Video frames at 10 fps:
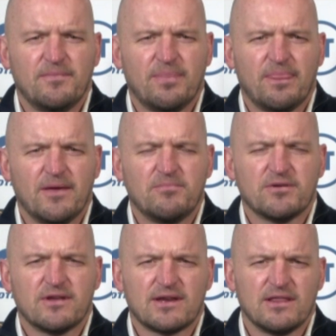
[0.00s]
in
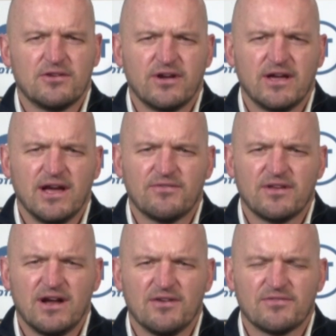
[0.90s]
particular the try after
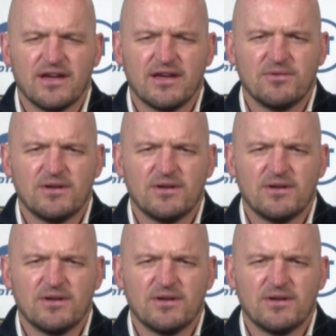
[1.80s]
half time.